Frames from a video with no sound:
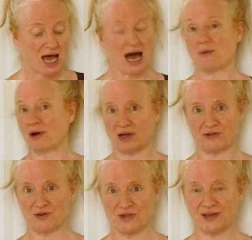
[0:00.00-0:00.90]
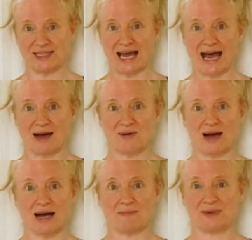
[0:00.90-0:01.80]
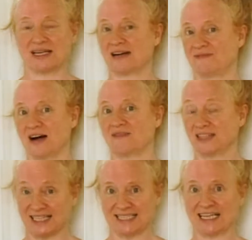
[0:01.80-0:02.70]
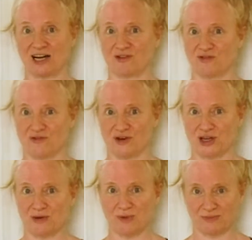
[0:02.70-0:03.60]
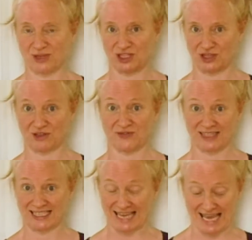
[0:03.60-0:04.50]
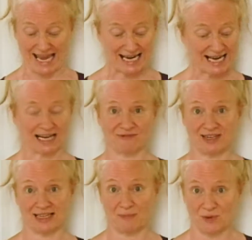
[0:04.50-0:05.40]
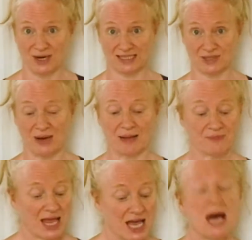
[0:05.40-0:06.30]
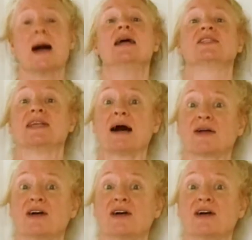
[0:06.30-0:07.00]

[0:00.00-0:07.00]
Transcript: I won't go through those now, but I've done a sing-along for you, which those verses are in, and I've written up the words as well. So now I'm